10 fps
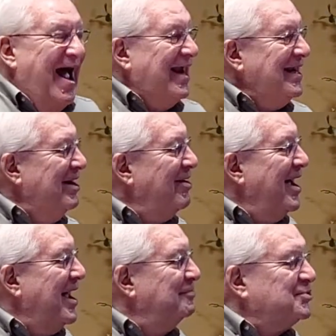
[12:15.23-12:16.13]
And here
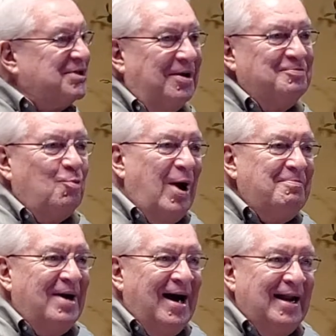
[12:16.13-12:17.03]
I am, some
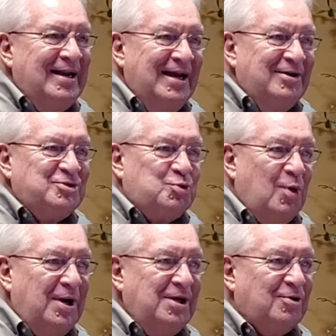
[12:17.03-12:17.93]
wet behind the ears
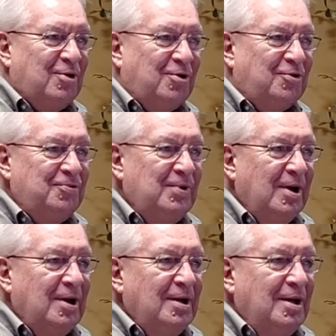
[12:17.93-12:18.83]
20-year-old,
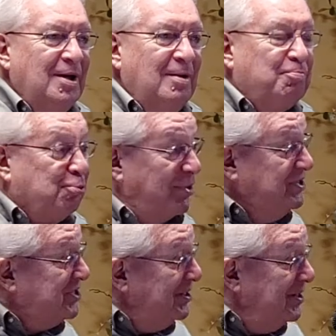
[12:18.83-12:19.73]

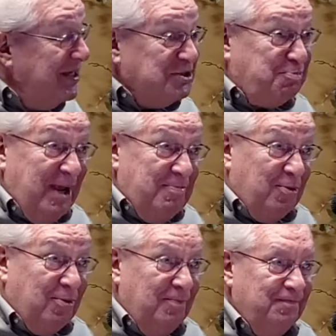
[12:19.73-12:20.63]
preaching to these
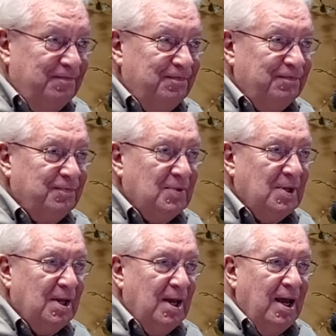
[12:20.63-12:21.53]
people.
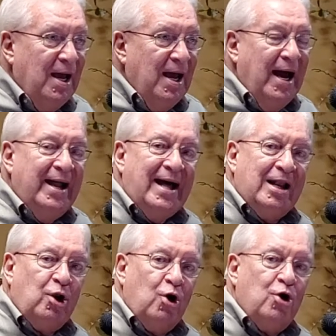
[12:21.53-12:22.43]
And I
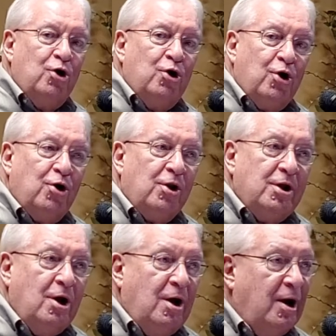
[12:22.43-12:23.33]
learned
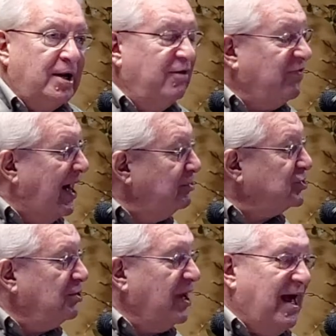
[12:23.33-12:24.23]
early on, if I
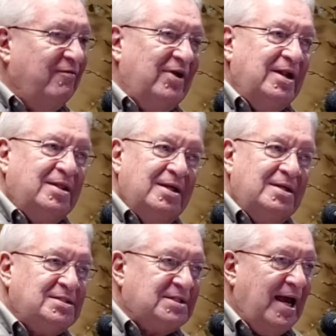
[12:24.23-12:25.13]
was going to have anything
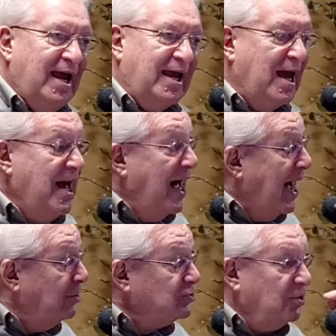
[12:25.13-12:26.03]
to say,
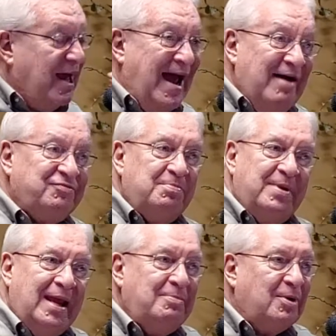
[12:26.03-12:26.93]
I was going to have to
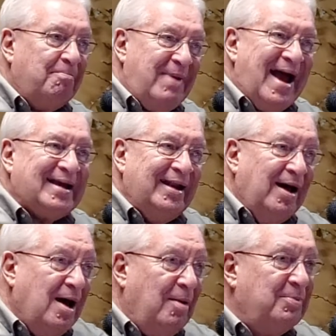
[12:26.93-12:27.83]
be able to back it
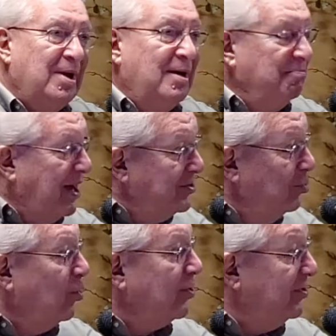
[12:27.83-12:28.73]
up by the
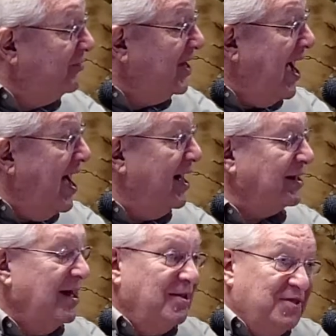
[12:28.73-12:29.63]
Word of
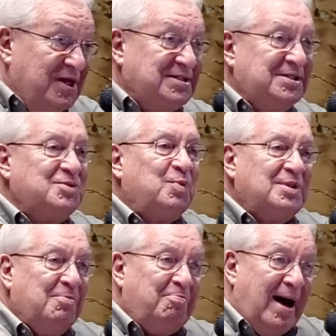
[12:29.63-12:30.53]
God. This is
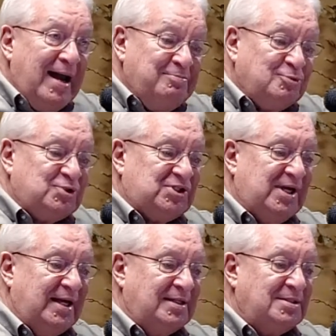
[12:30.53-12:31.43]
what the Bible
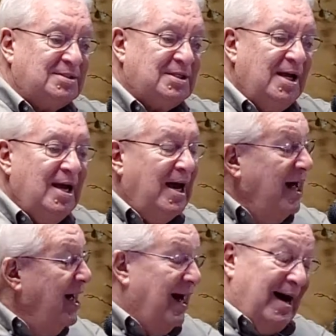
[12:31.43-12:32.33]
says.
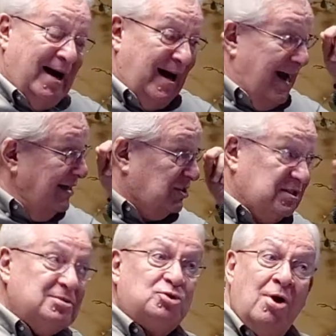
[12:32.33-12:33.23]
I
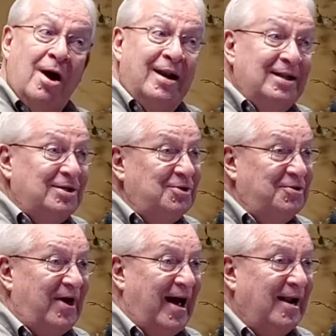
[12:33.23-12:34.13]
still try to do
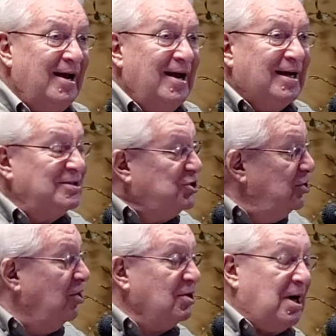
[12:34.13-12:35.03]
that, because you
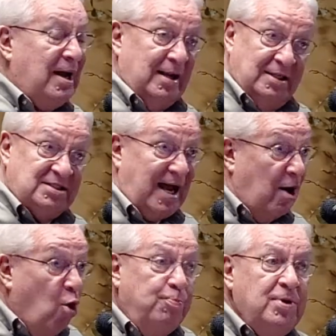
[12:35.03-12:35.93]
don't come, at least I
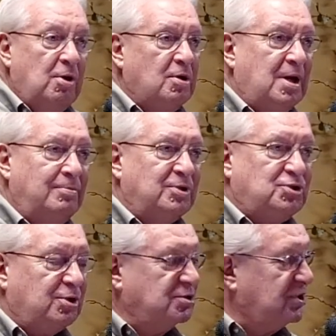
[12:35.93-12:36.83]
hope you don't come to
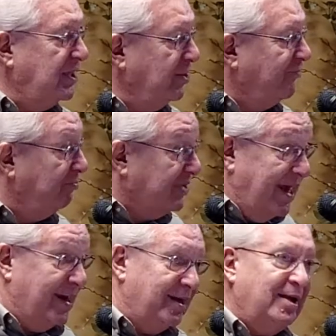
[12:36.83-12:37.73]
church to hear from
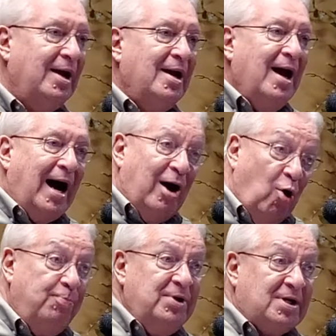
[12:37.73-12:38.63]
Ken. I
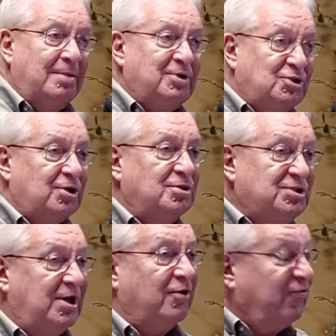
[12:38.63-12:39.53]
hope you come to church
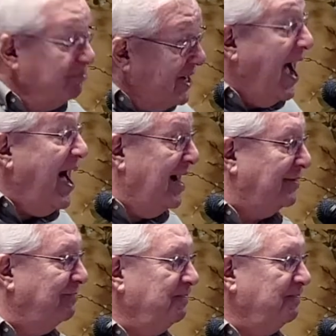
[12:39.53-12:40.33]
to hear from God.